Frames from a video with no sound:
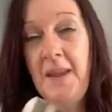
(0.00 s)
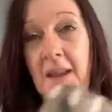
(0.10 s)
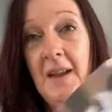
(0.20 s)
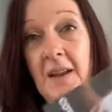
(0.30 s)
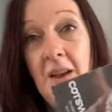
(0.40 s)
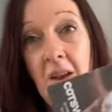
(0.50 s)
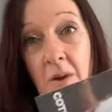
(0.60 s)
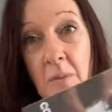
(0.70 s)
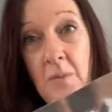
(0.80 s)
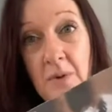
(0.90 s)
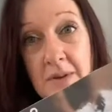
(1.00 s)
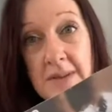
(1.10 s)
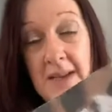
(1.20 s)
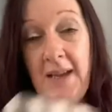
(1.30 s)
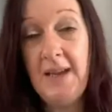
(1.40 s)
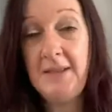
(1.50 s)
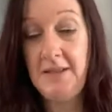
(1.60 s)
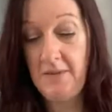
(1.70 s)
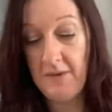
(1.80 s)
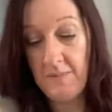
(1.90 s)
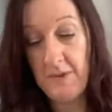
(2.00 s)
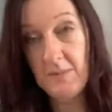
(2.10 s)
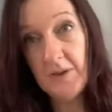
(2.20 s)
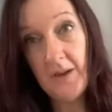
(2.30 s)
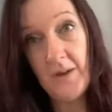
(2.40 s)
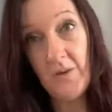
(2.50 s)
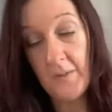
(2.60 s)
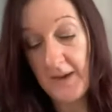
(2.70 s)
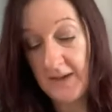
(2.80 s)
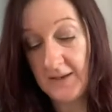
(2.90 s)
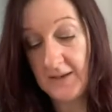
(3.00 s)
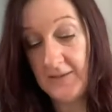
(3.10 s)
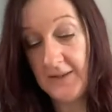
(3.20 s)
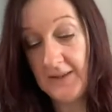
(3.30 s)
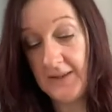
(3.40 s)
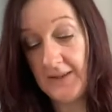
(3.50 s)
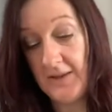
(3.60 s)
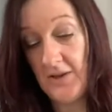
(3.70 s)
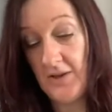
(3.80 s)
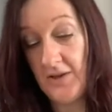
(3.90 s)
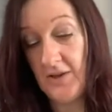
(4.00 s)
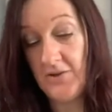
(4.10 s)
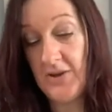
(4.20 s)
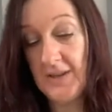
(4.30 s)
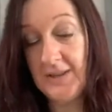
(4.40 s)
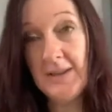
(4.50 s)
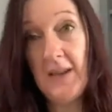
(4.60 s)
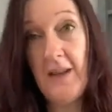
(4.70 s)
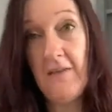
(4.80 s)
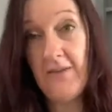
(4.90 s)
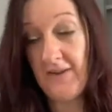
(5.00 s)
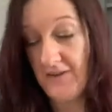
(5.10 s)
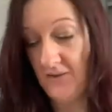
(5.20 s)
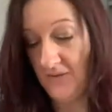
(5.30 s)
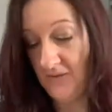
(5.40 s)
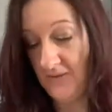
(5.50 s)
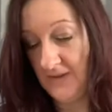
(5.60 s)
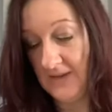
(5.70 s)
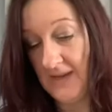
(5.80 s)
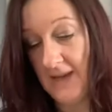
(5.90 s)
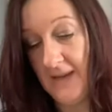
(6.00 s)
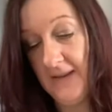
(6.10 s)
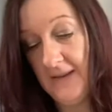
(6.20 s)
And I hope one day to go in the motorhome and visit her, drag Steve along for the day,